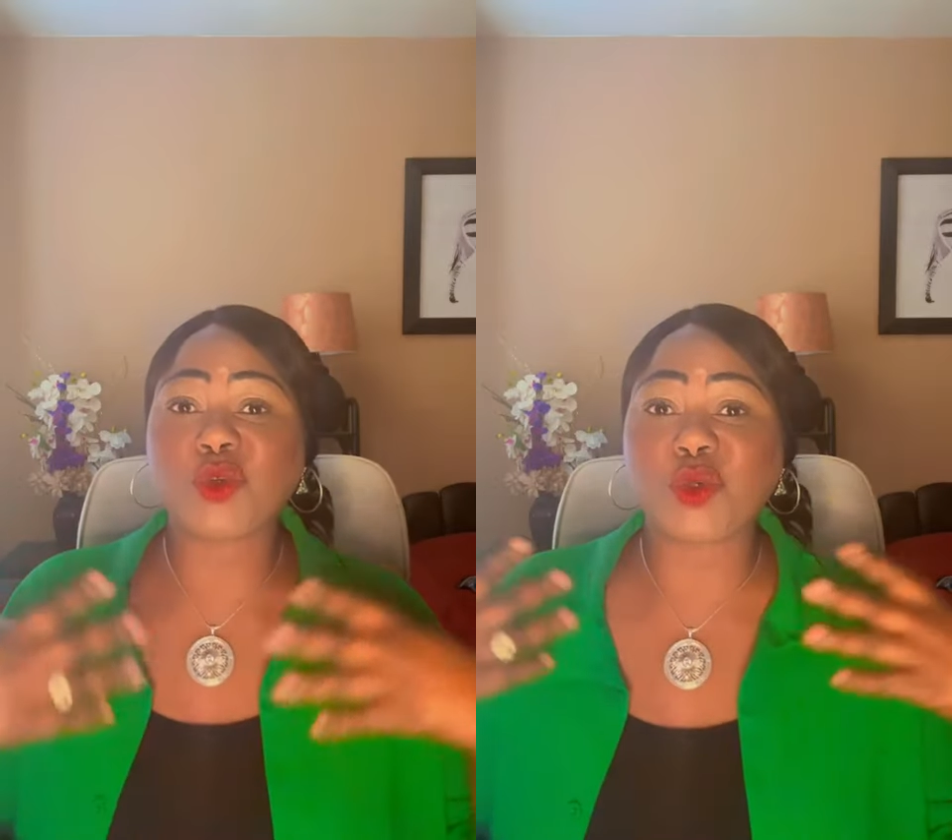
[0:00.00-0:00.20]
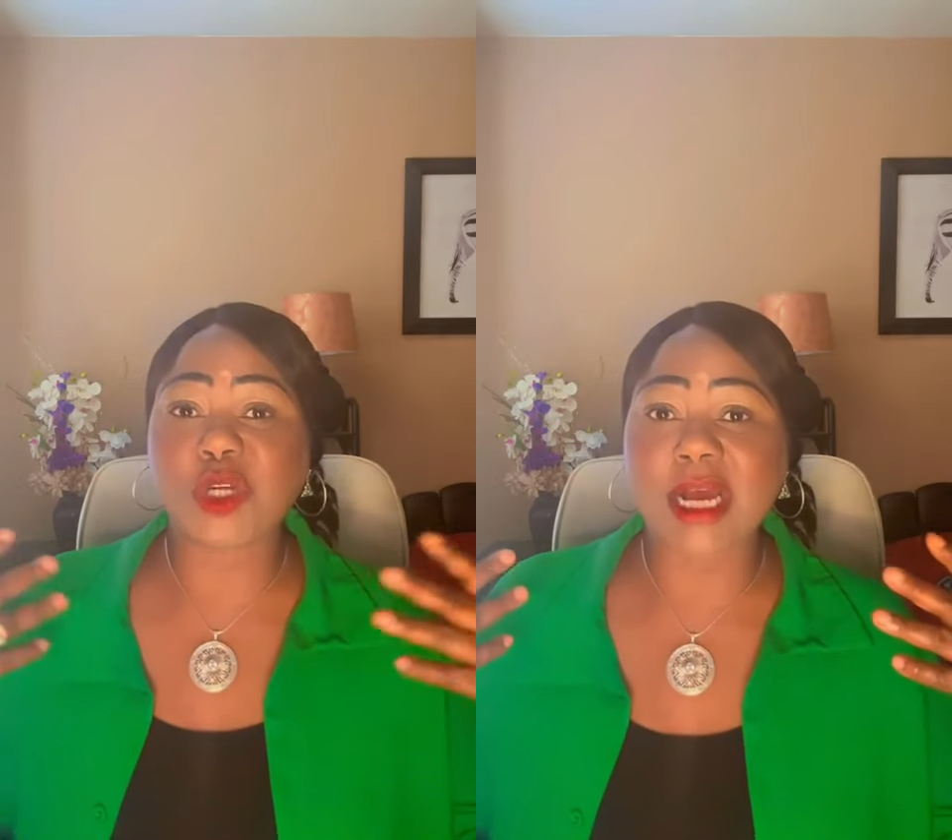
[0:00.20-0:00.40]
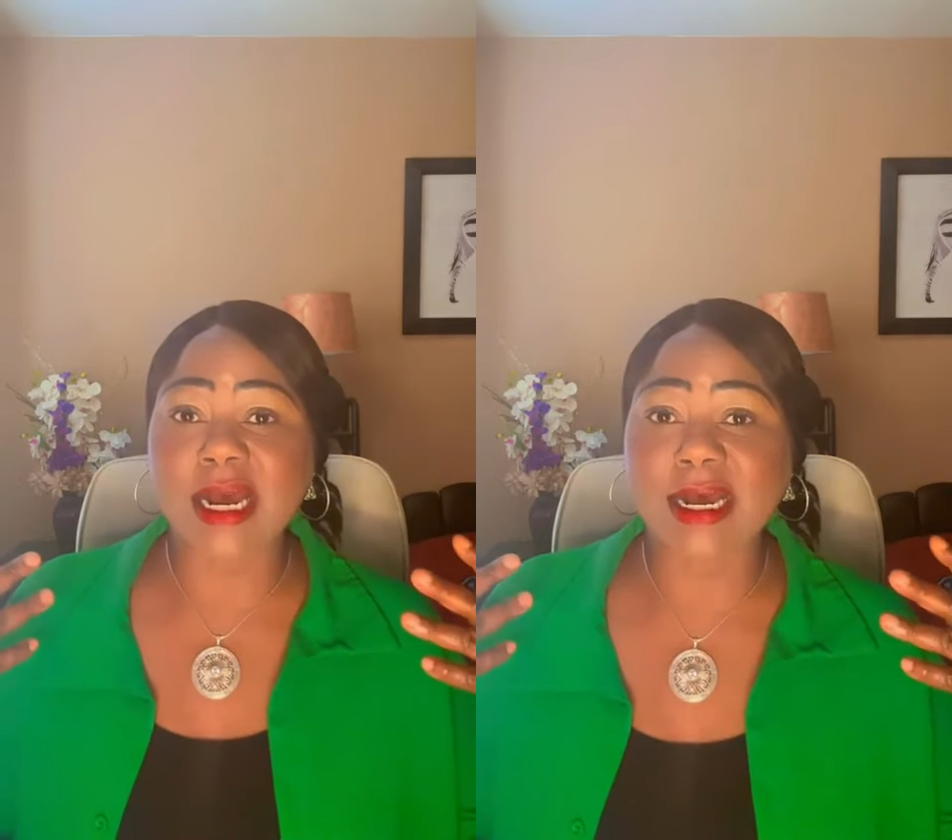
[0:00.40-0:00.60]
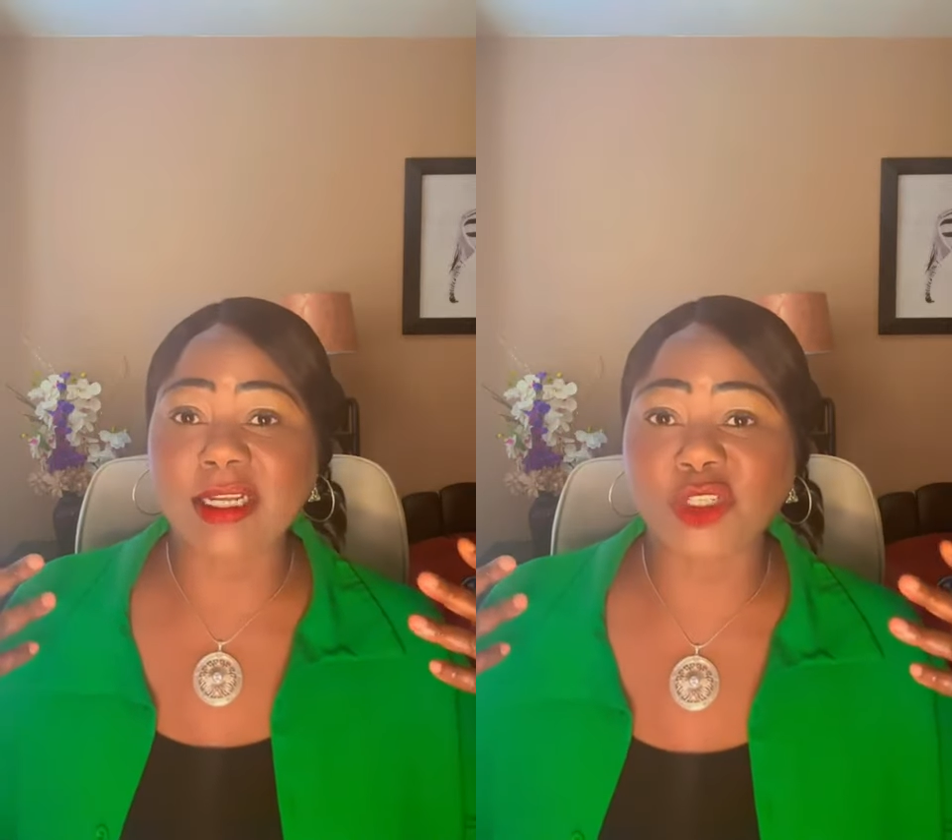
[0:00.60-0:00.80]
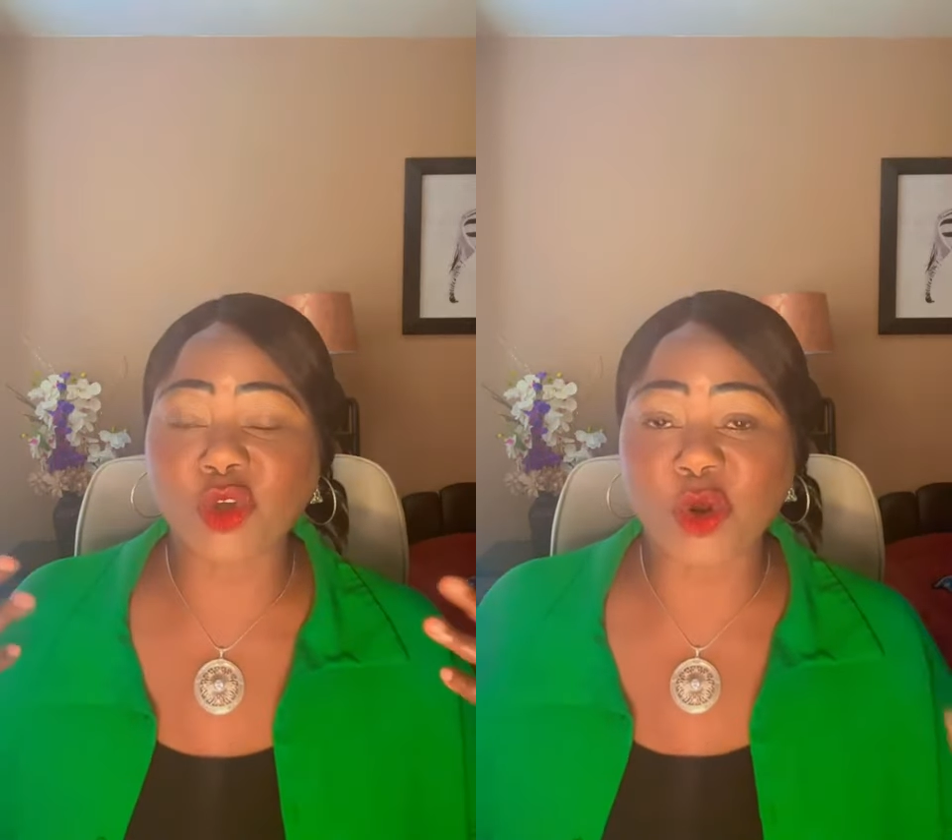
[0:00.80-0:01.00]
you
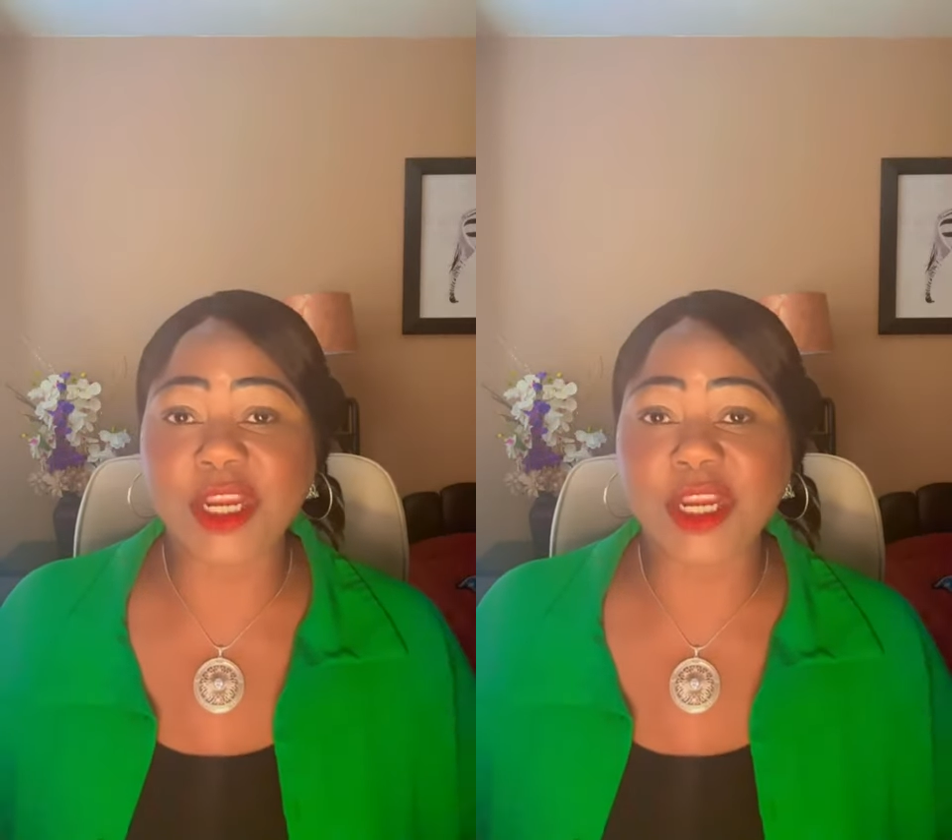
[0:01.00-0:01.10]
to